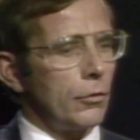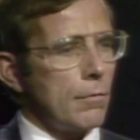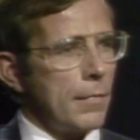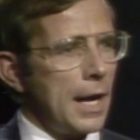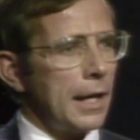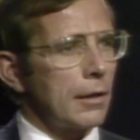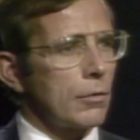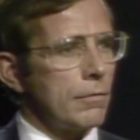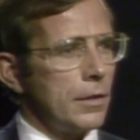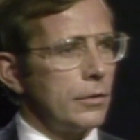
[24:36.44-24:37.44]
dramatic
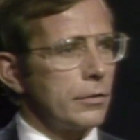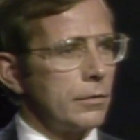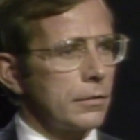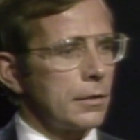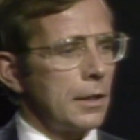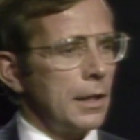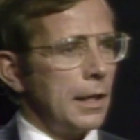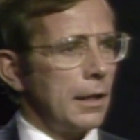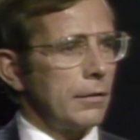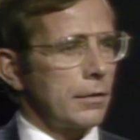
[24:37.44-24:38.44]
revisions
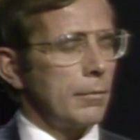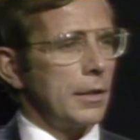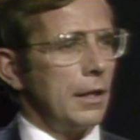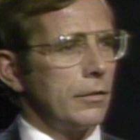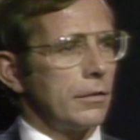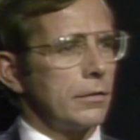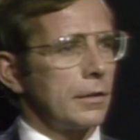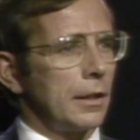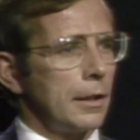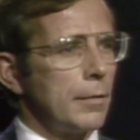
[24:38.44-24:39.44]
and in some cases
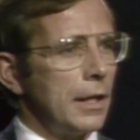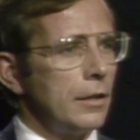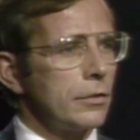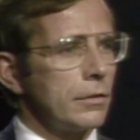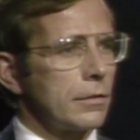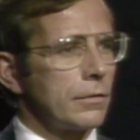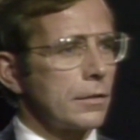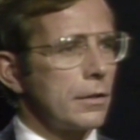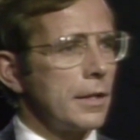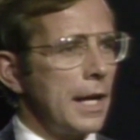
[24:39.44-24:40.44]
eliminations of
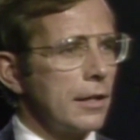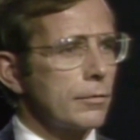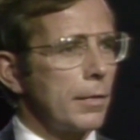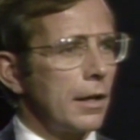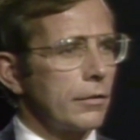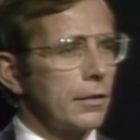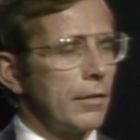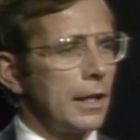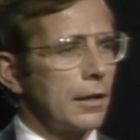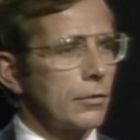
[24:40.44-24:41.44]
certain aspects of
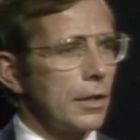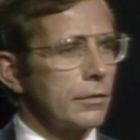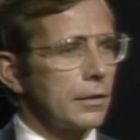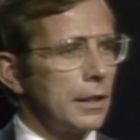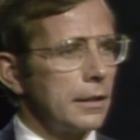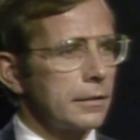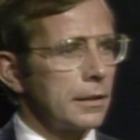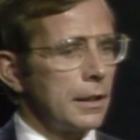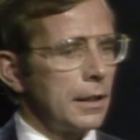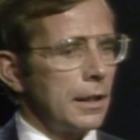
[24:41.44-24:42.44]
antitrust laws,
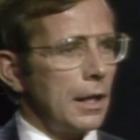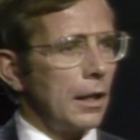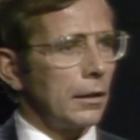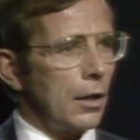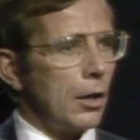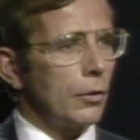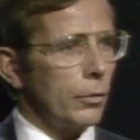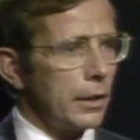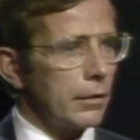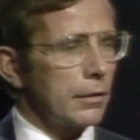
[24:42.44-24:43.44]
along
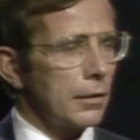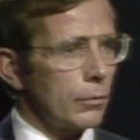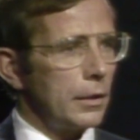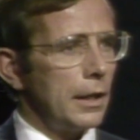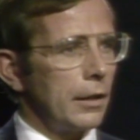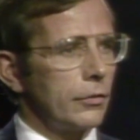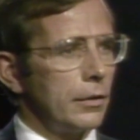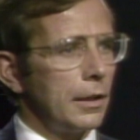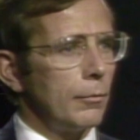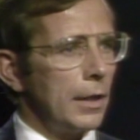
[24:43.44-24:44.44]
with
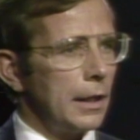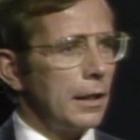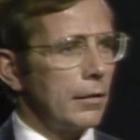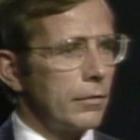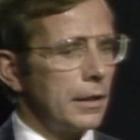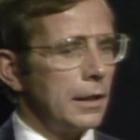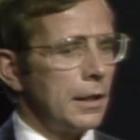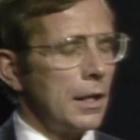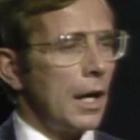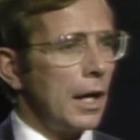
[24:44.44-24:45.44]
reduction in many of the
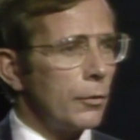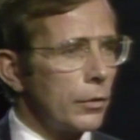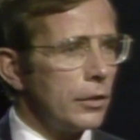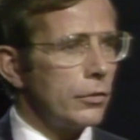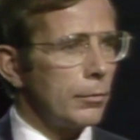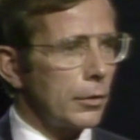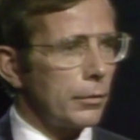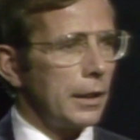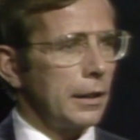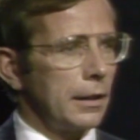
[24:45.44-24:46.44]
unreasonable
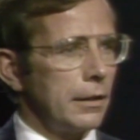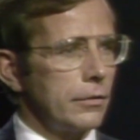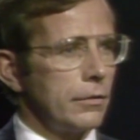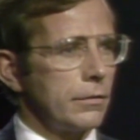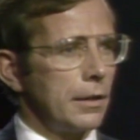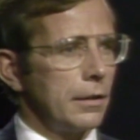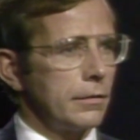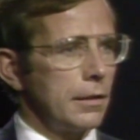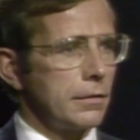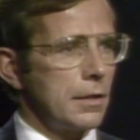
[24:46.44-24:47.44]
regulations that
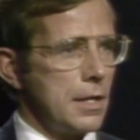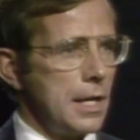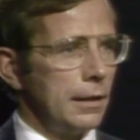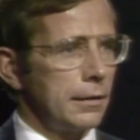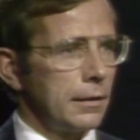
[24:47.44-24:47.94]
exist today.